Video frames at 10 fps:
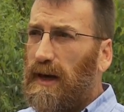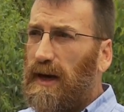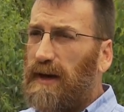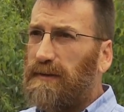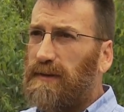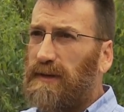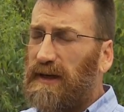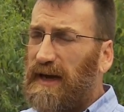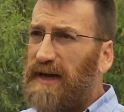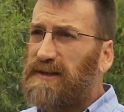Uh, the
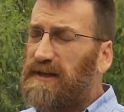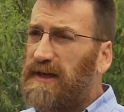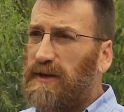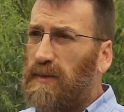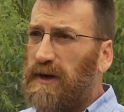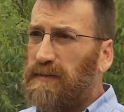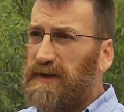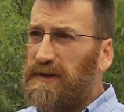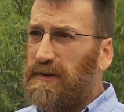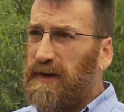last thing you want to
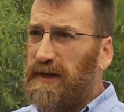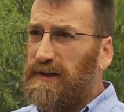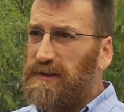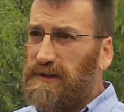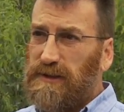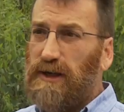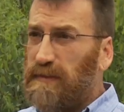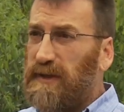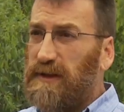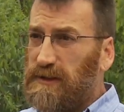be doing is
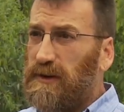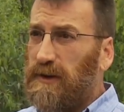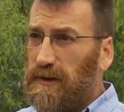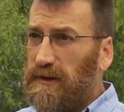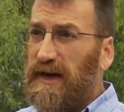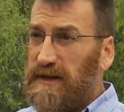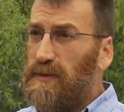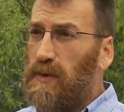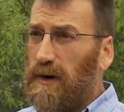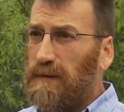disturbing the soil
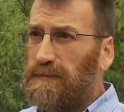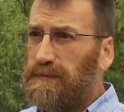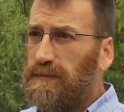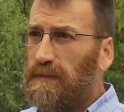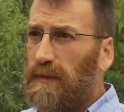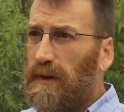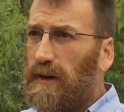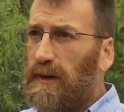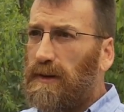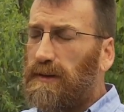anymore.
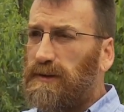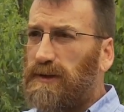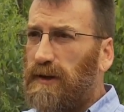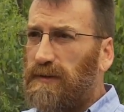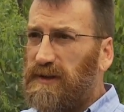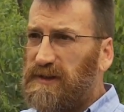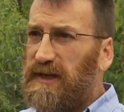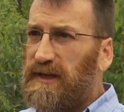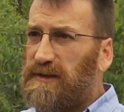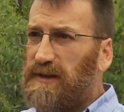So the
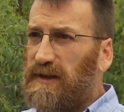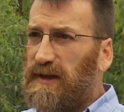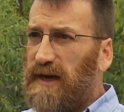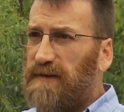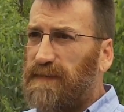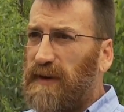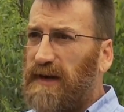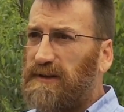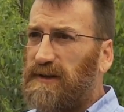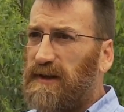seeds of the native
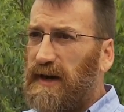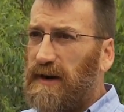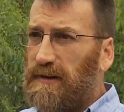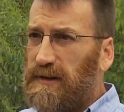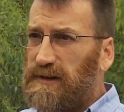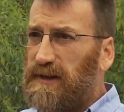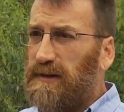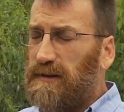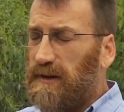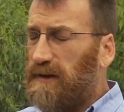plants are there, the,
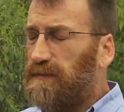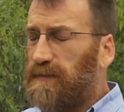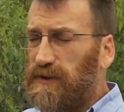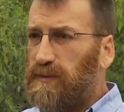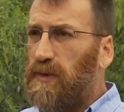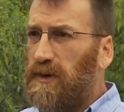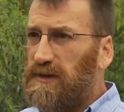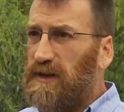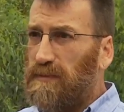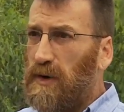seed, the
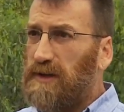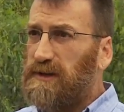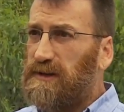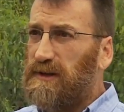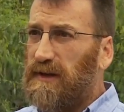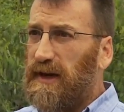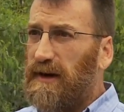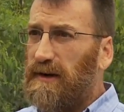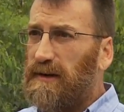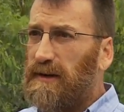spores of the mosses are
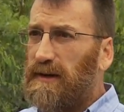there.